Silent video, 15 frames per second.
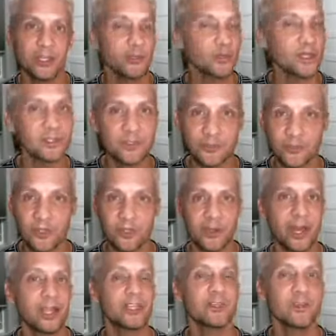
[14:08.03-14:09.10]
you want to feel?
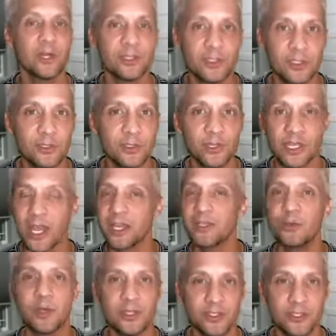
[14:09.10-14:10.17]
How do you want to look? How do you
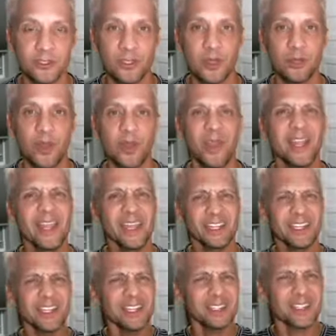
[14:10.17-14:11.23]
want to show up?
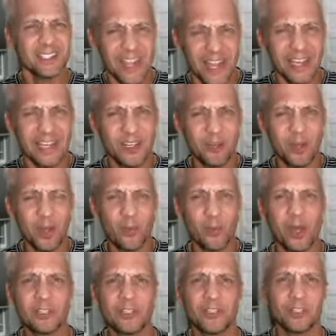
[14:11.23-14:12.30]
Get excited about
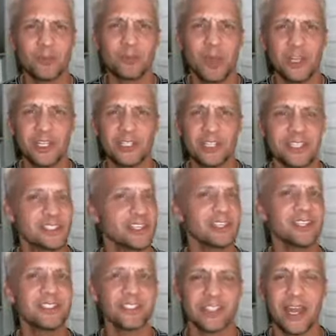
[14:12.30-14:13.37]
watching your body change. Get
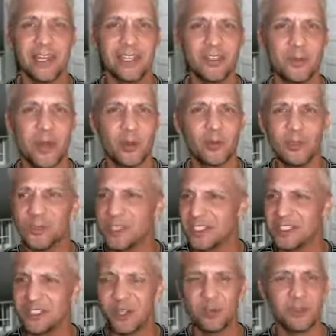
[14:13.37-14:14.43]
excited about when you eat
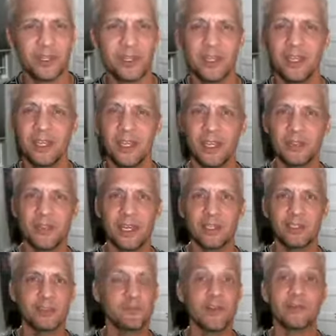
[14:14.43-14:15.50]
something that
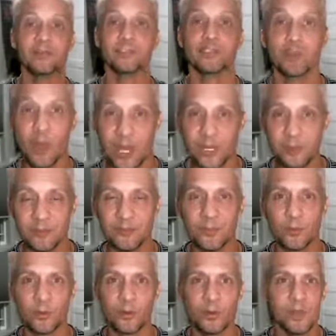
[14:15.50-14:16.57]
you've never tried
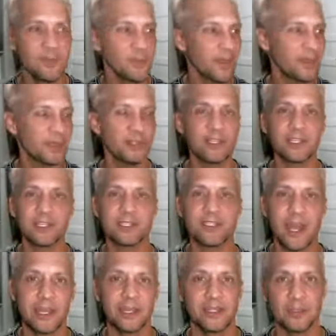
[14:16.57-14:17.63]
before and that you get
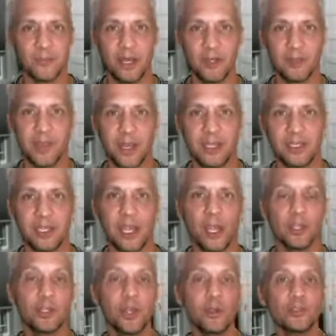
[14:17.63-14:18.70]
excited about that.
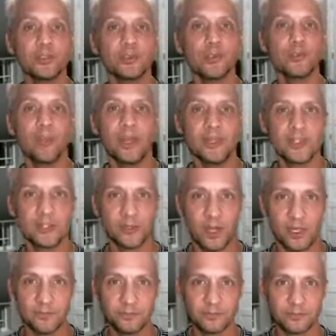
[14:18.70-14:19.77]
Go to a restaurant